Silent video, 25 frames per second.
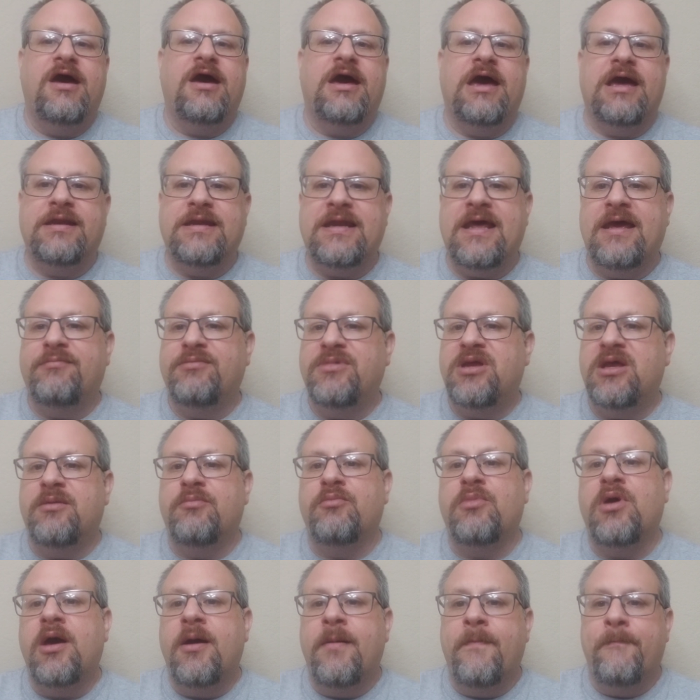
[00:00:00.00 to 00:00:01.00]
I named
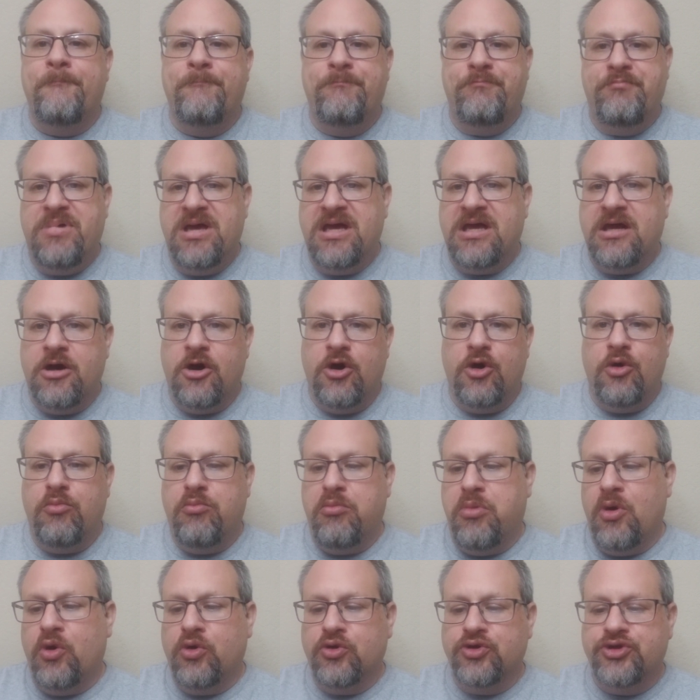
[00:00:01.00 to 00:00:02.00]
him Bingo
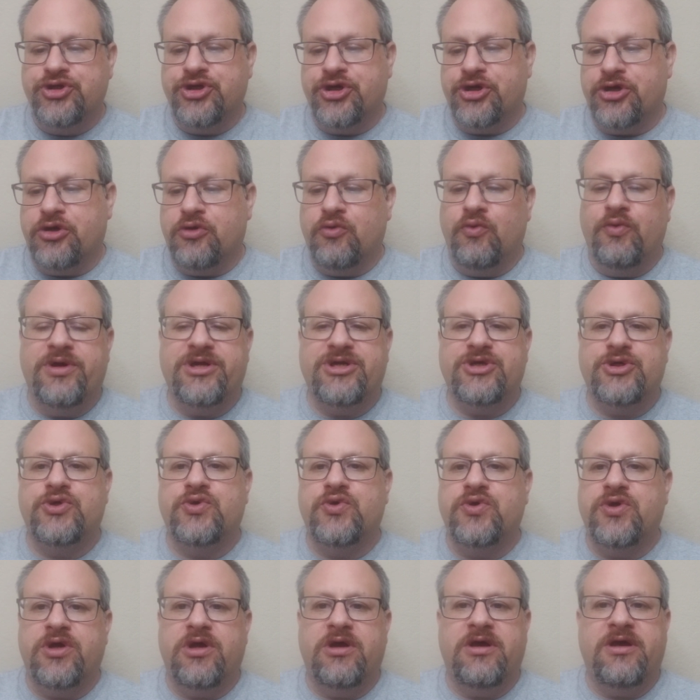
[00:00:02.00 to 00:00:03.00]
Bolger, which
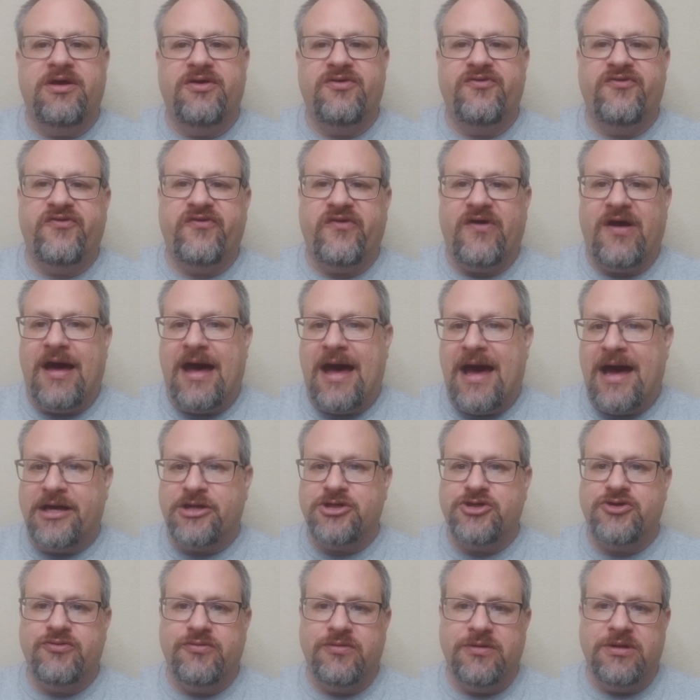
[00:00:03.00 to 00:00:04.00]
is
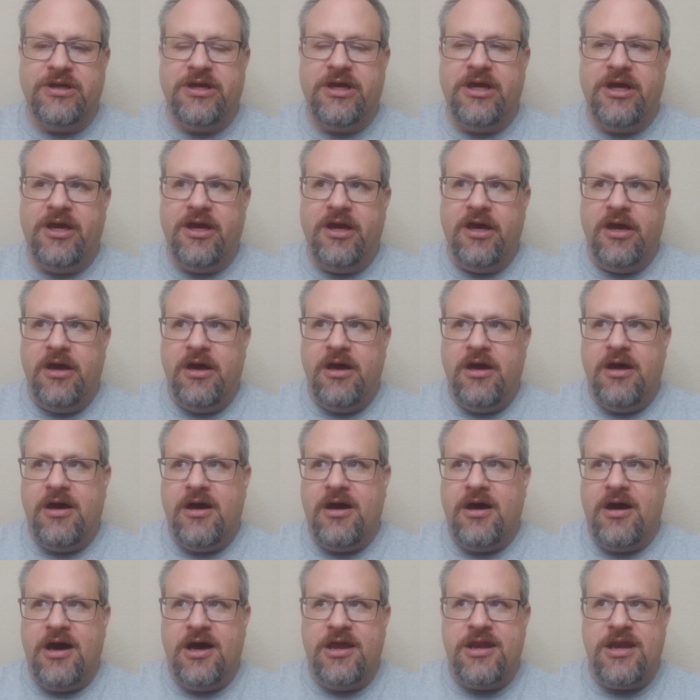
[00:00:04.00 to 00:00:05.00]
actually
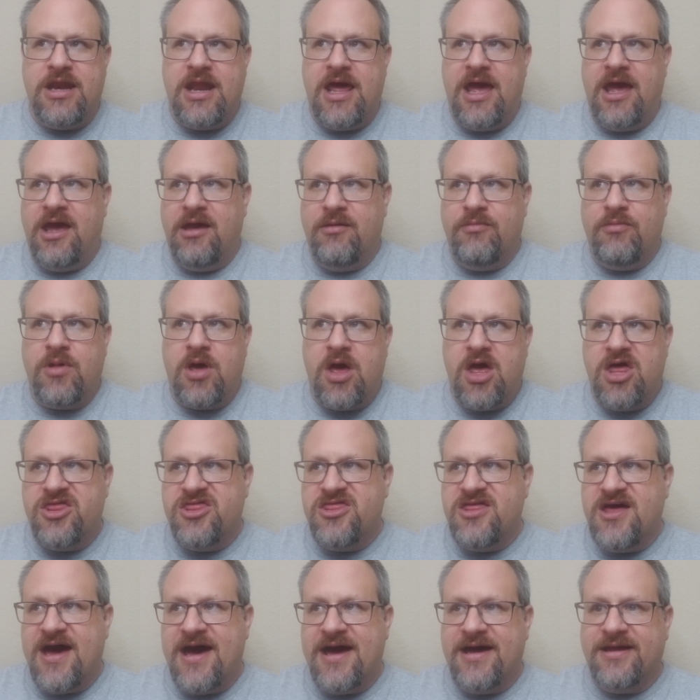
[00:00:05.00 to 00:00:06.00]
a name
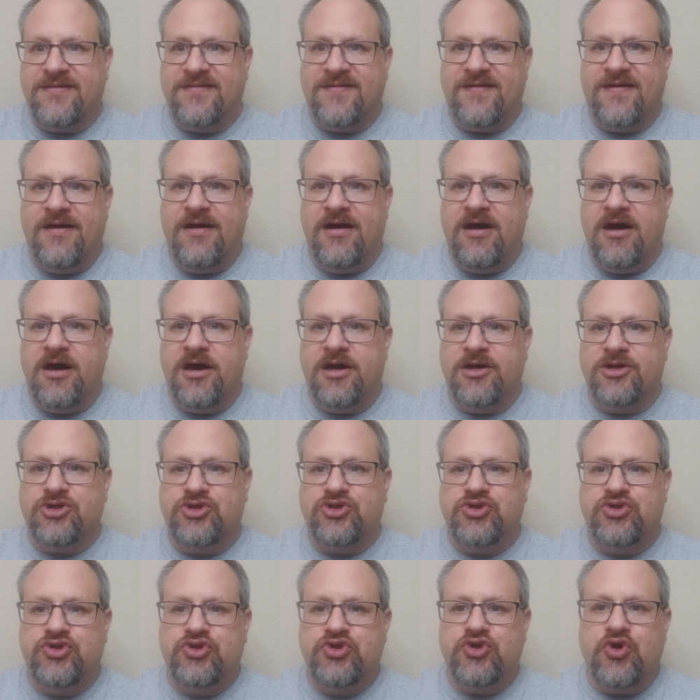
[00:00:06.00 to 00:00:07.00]
that
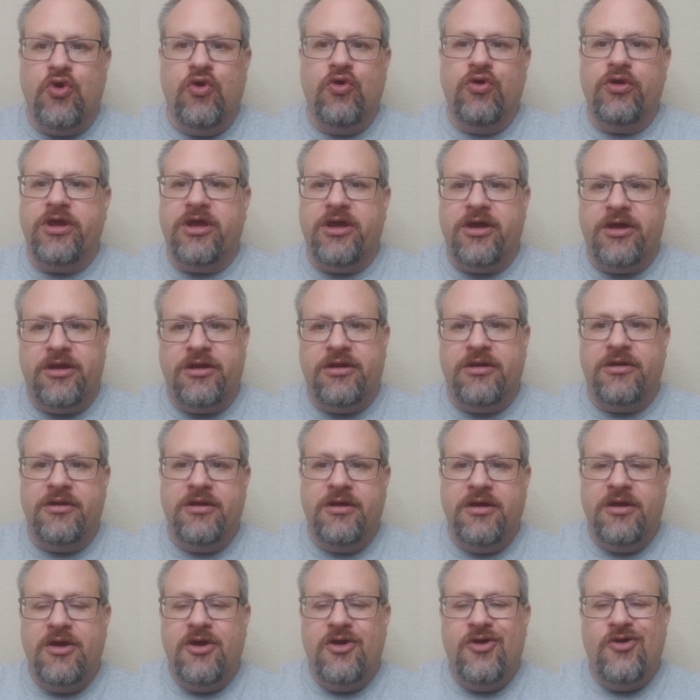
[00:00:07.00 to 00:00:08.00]
Tolkien
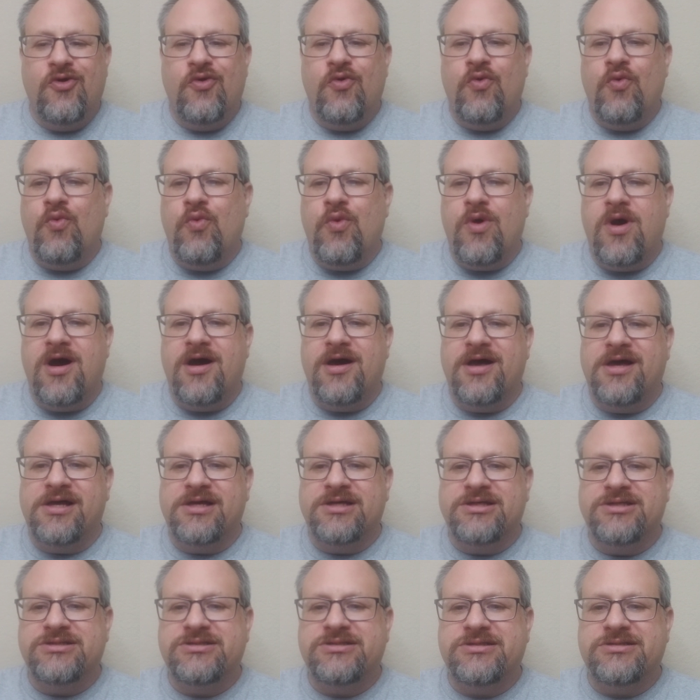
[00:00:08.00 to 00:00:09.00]

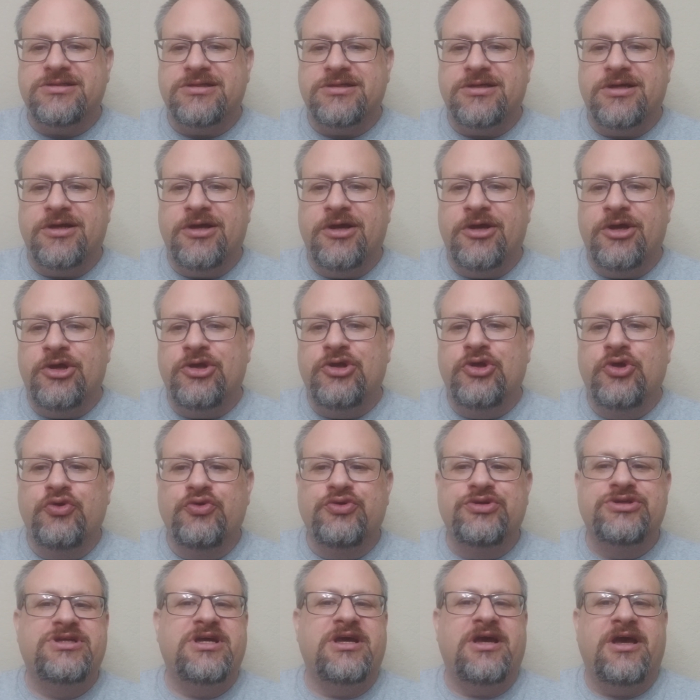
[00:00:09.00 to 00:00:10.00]
was
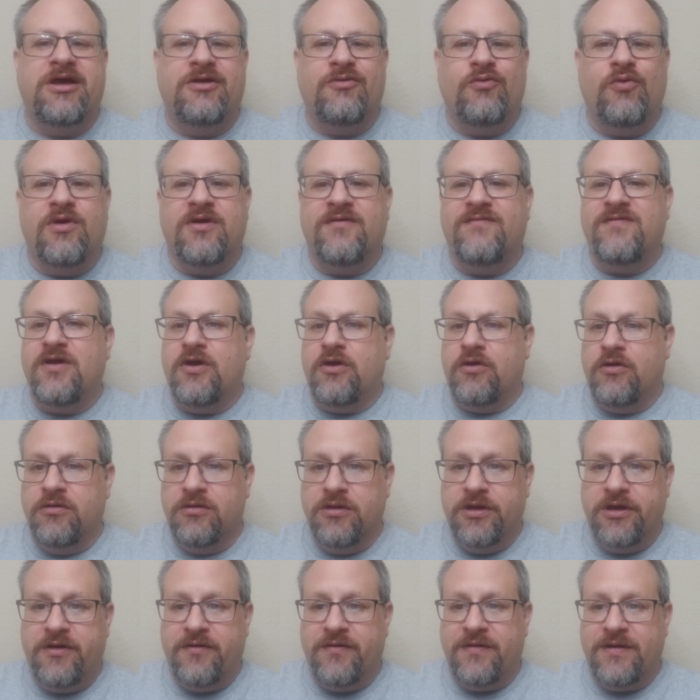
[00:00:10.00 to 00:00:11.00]
used in one of the
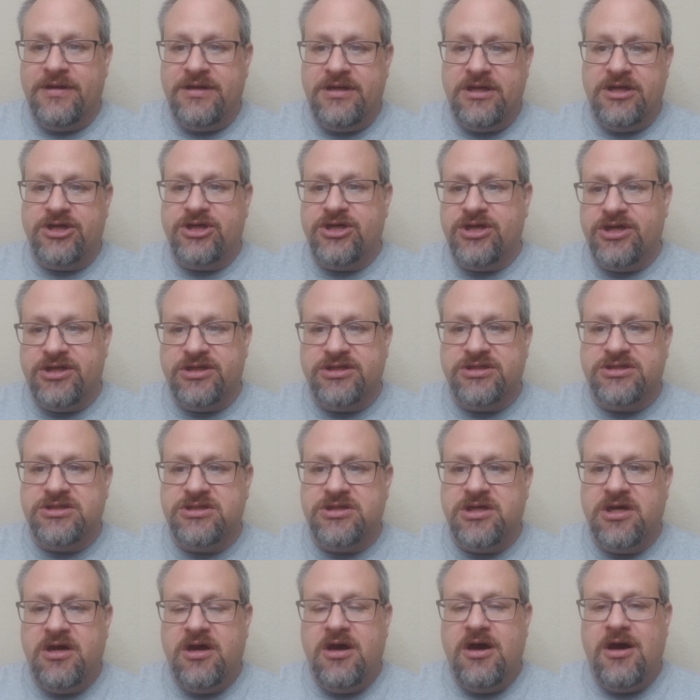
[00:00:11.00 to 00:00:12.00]
earlier
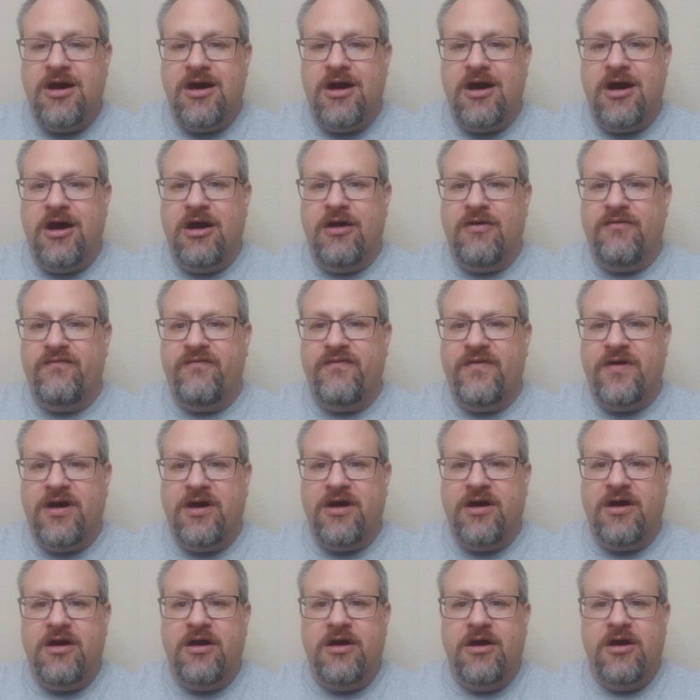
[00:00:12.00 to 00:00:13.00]
editions of
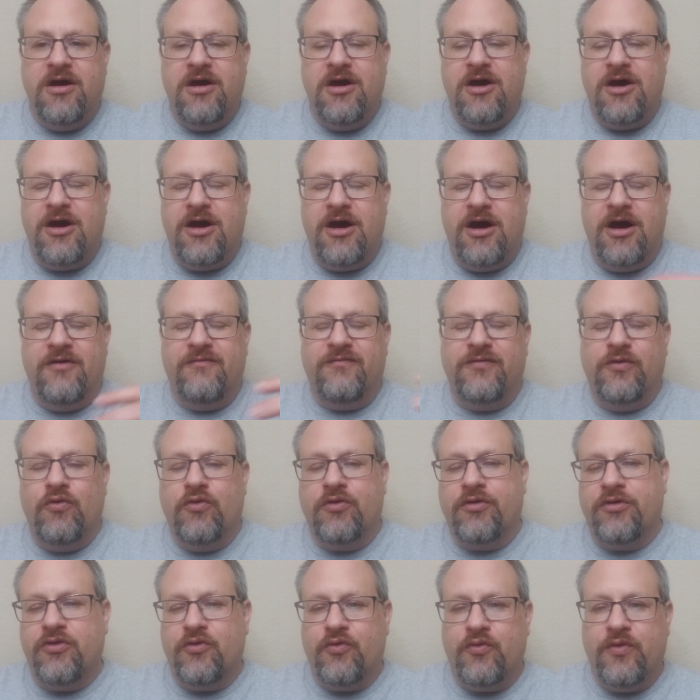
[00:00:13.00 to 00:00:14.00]

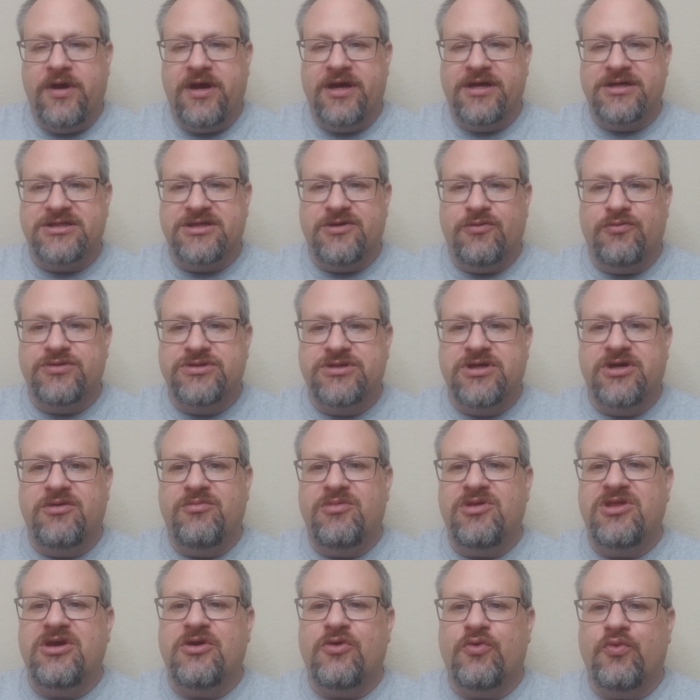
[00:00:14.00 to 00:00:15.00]
Lord of the Rings. It was going to
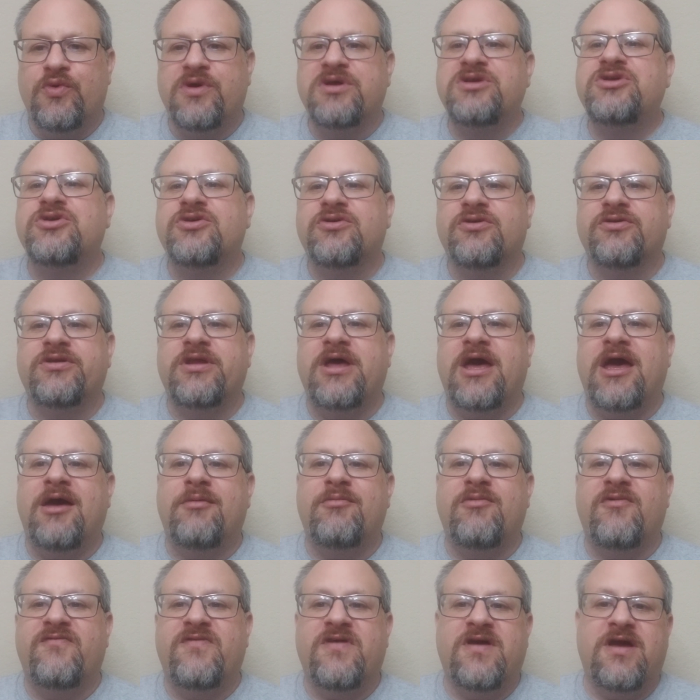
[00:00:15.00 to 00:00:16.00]
be the original
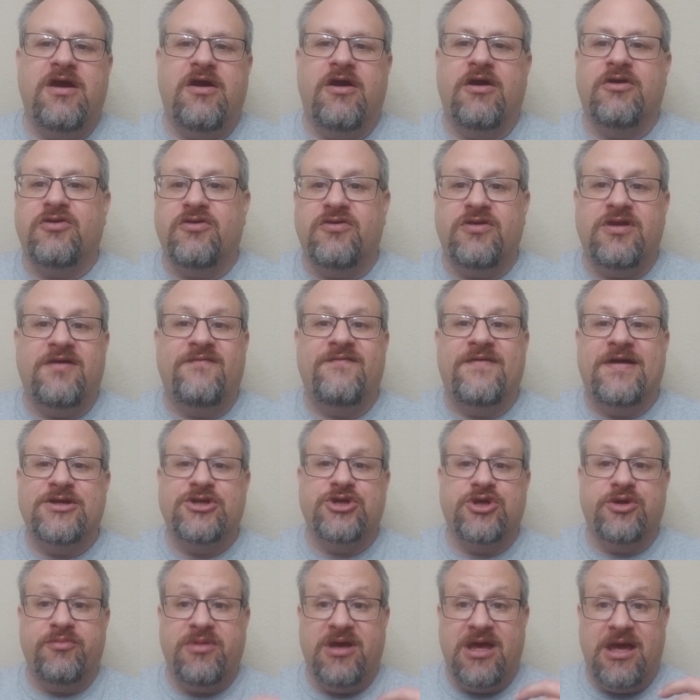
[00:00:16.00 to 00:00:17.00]
name of the character that
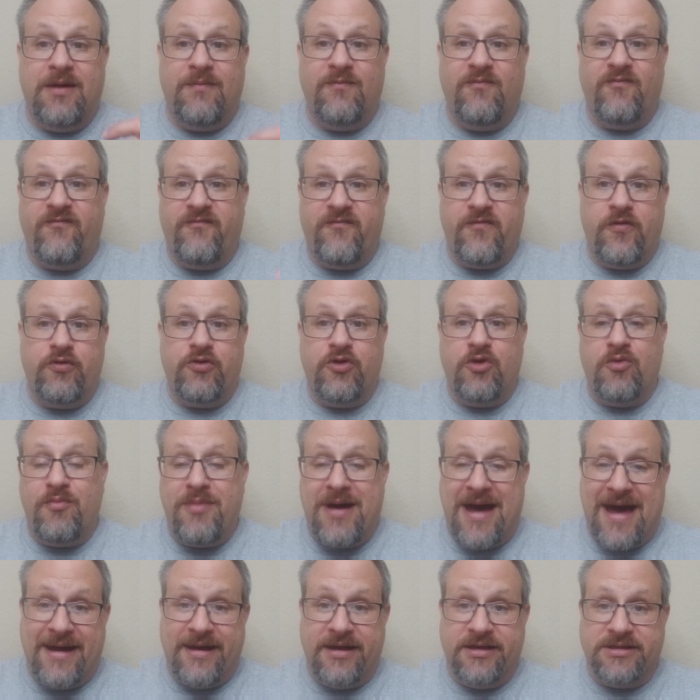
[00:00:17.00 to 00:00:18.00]
eventually became Frodo
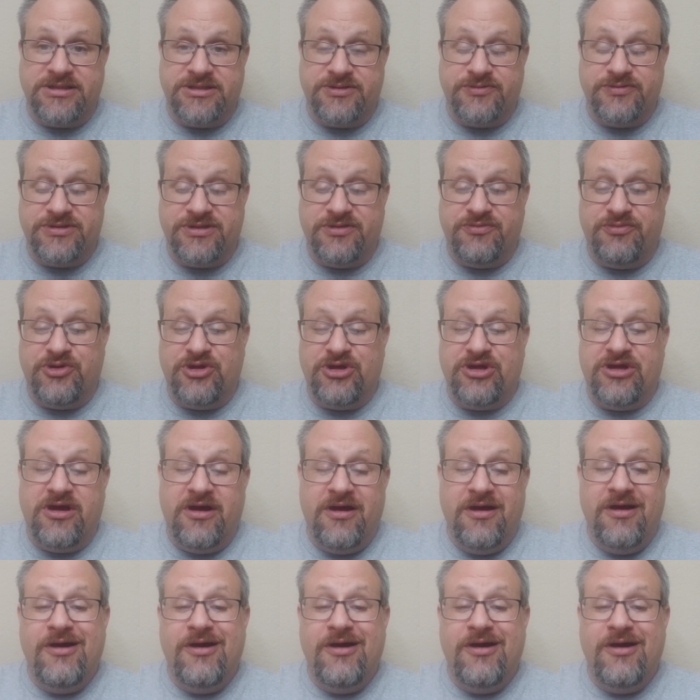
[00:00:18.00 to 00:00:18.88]
Baggins. It's going to be